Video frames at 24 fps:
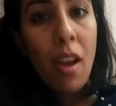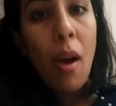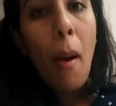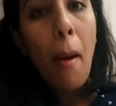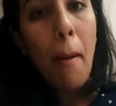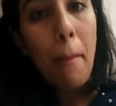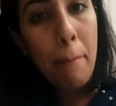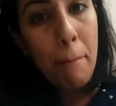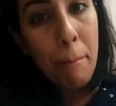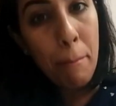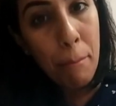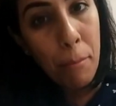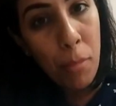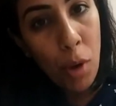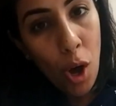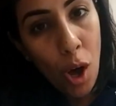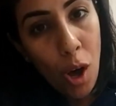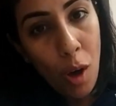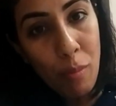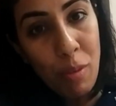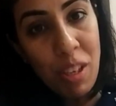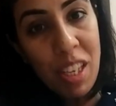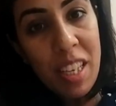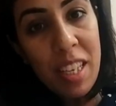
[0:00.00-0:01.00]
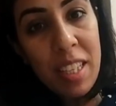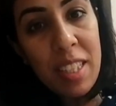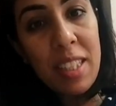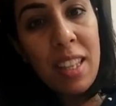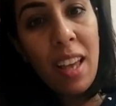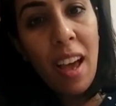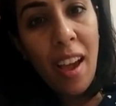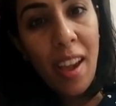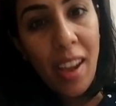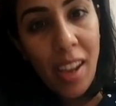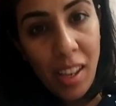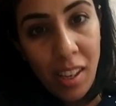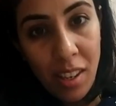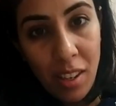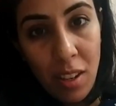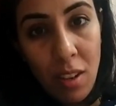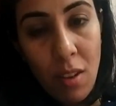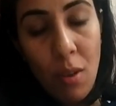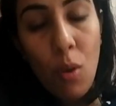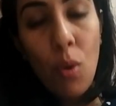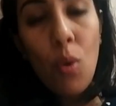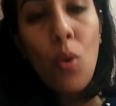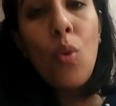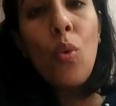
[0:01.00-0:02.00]
mommies, I
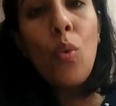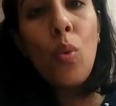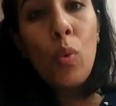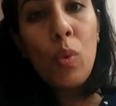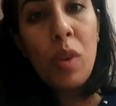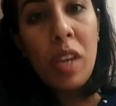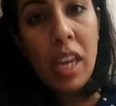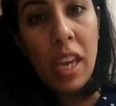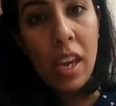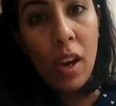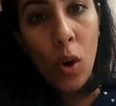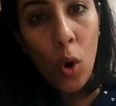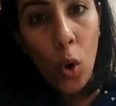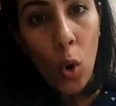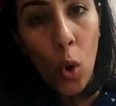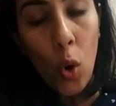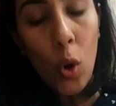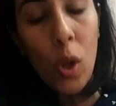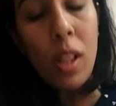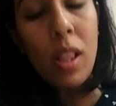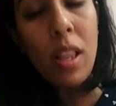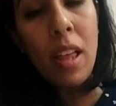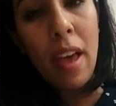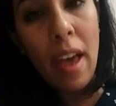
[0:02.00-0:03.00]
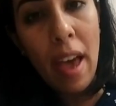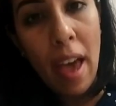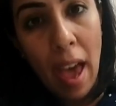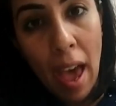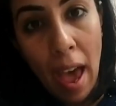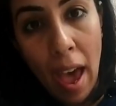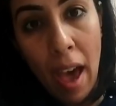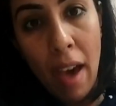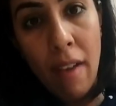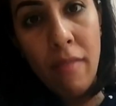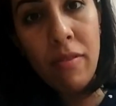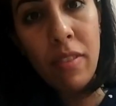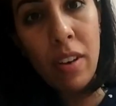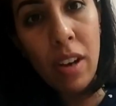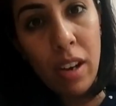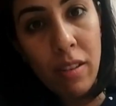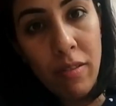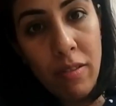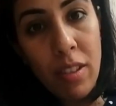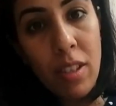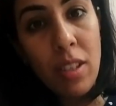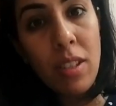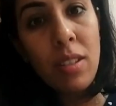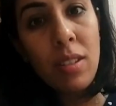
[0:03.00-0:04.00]
know we all have
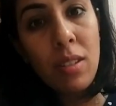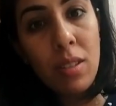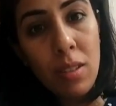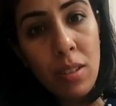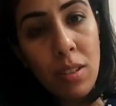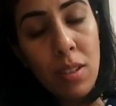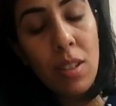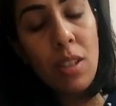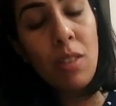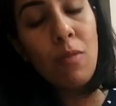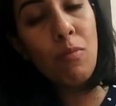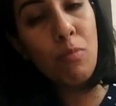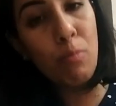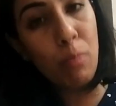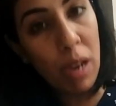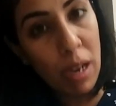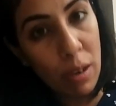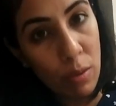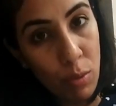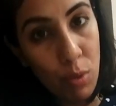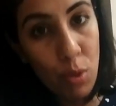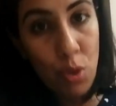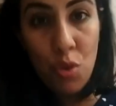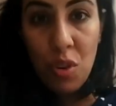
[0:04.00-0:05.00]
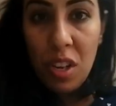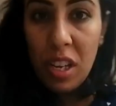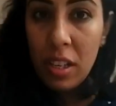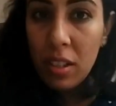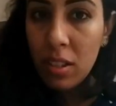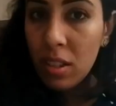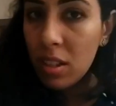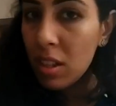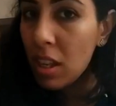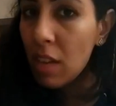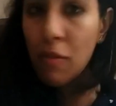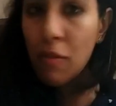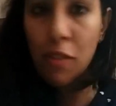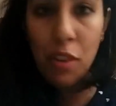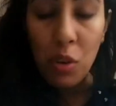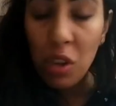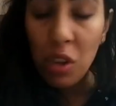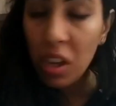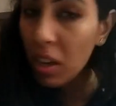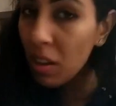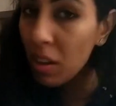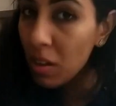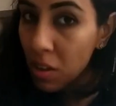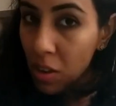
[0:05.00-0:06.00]
our certain boundaries. If you
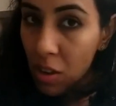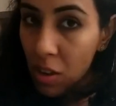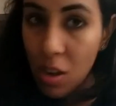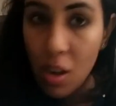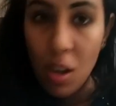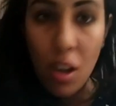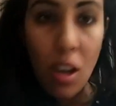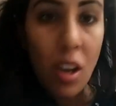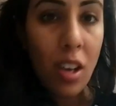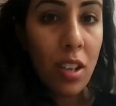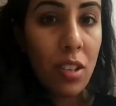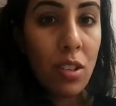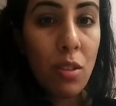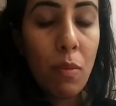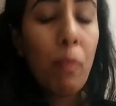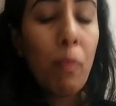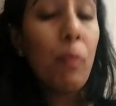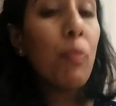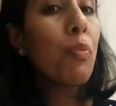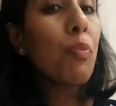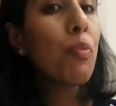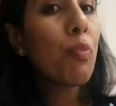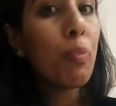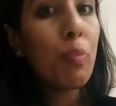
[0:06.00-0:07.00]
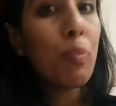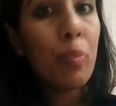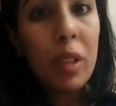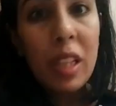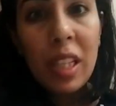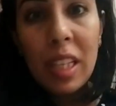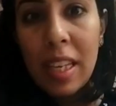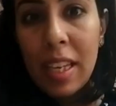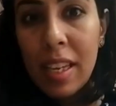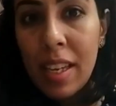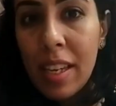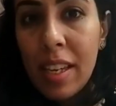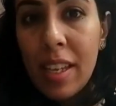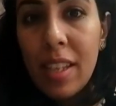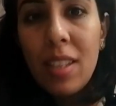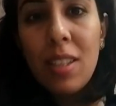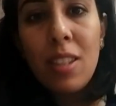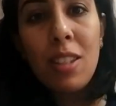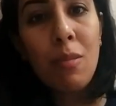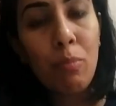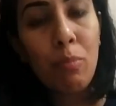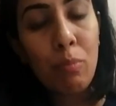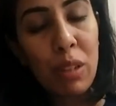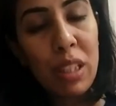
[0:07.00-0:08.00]
cannot,
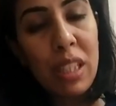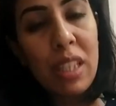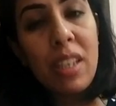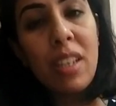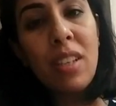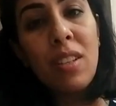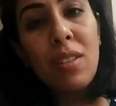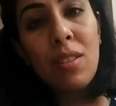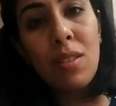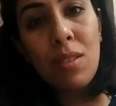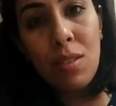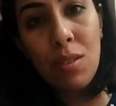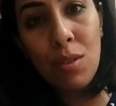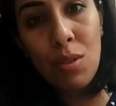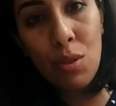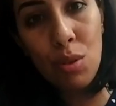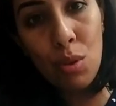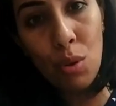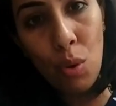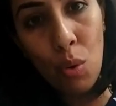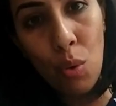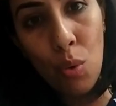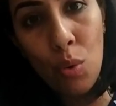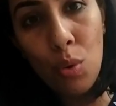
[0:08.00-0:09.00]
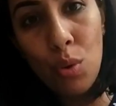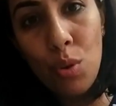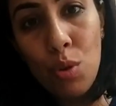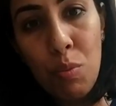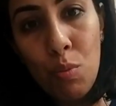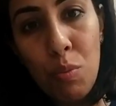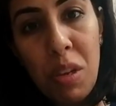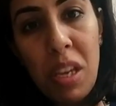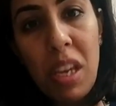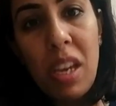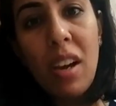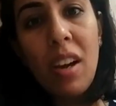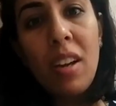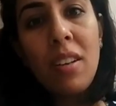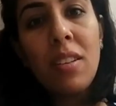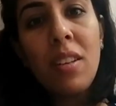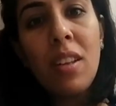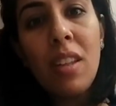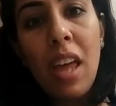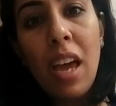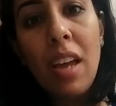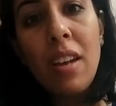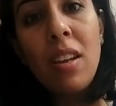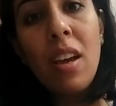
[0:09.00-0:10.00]
please, please don't be under
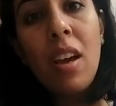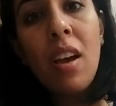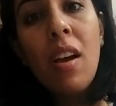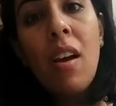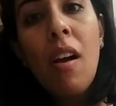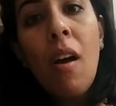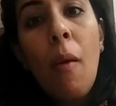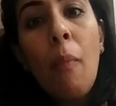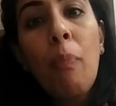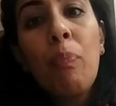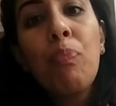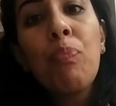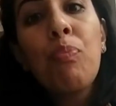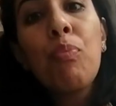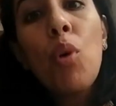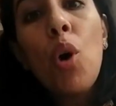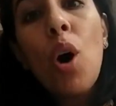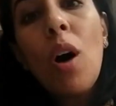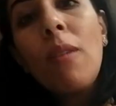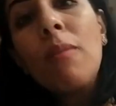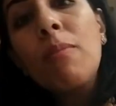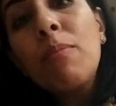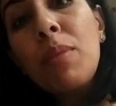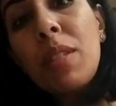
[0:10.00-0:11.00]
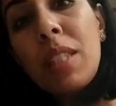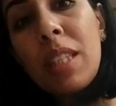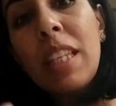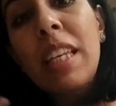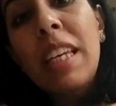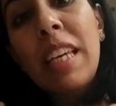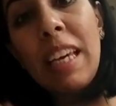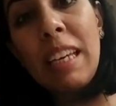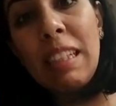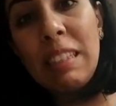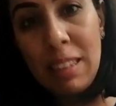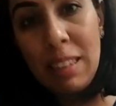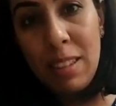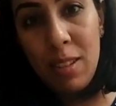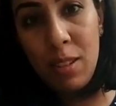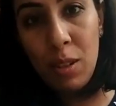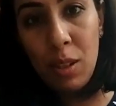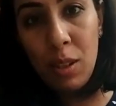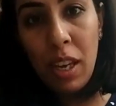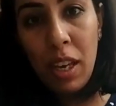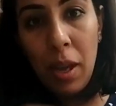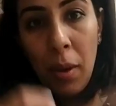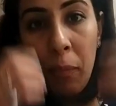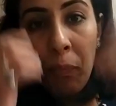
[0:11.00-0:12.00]
that mom's guilt.
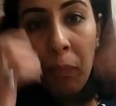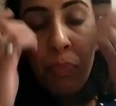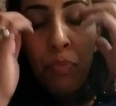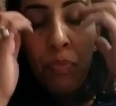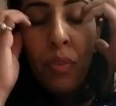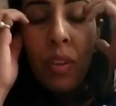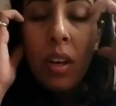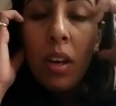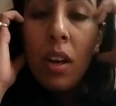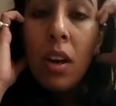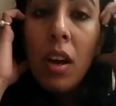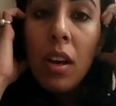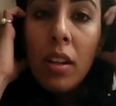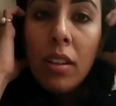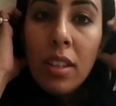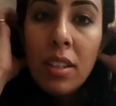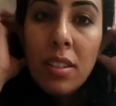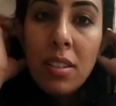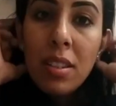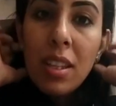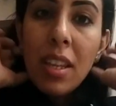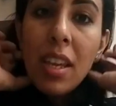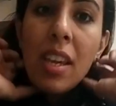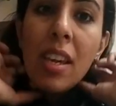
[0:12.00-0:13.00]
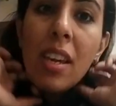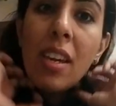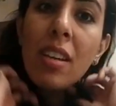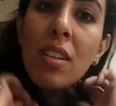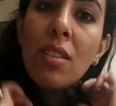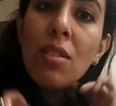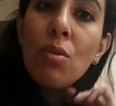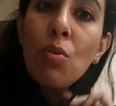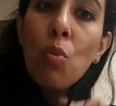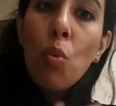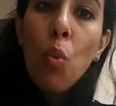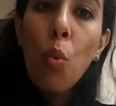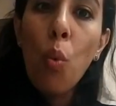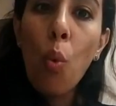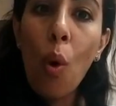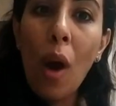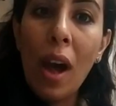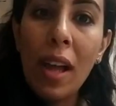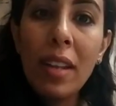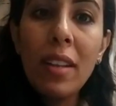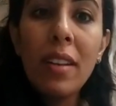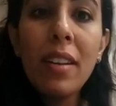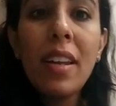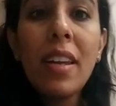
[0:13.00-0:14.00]
Okay, this thing is
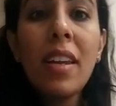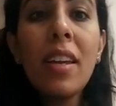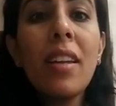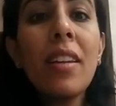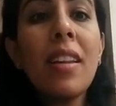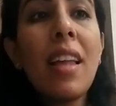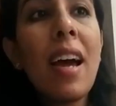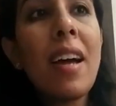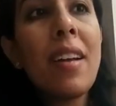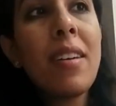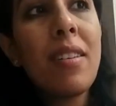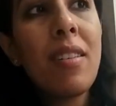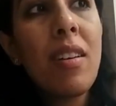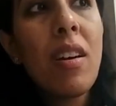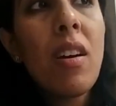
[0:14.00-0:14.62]
one thing that